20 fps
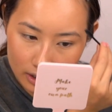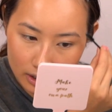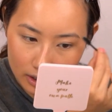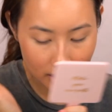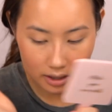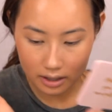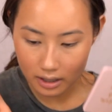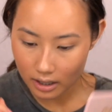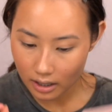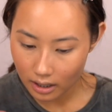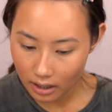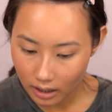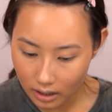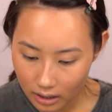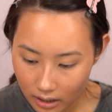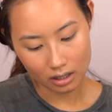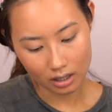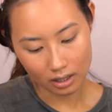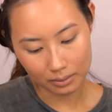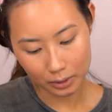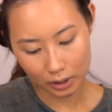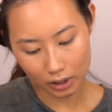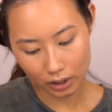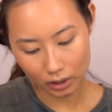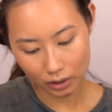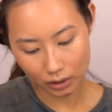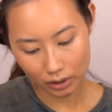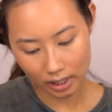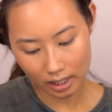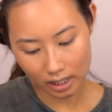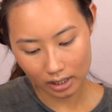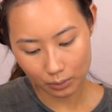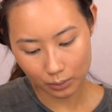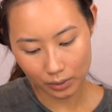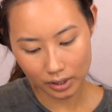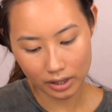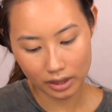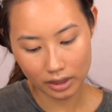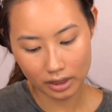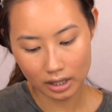And then I'm going to go in
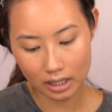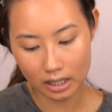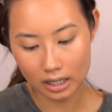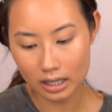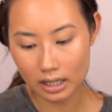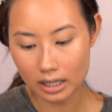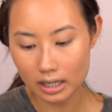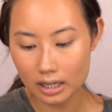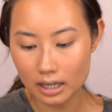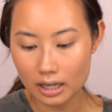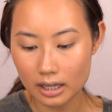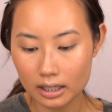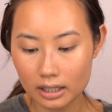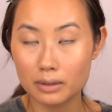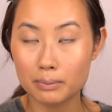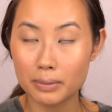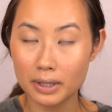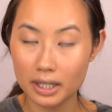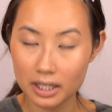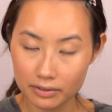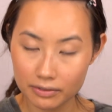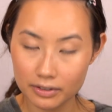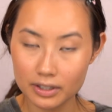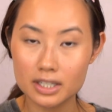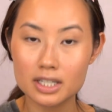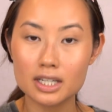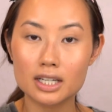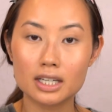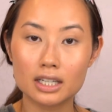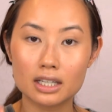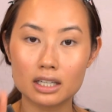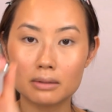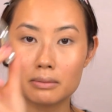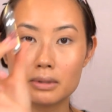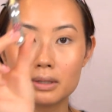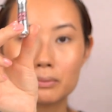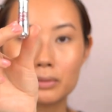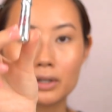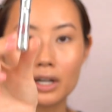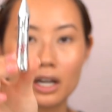with the Benefit
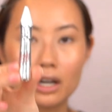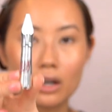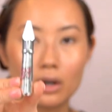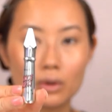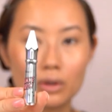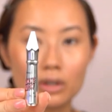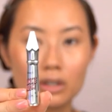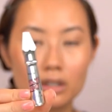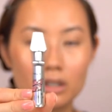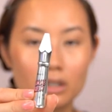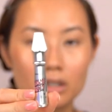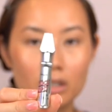Gimme Brow